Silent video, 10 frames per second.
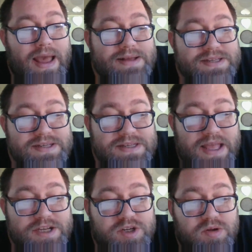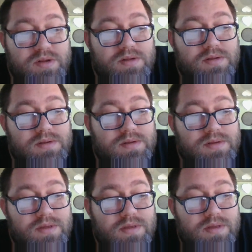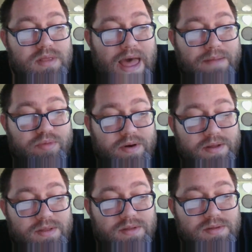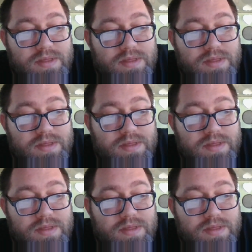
existential labyrinth,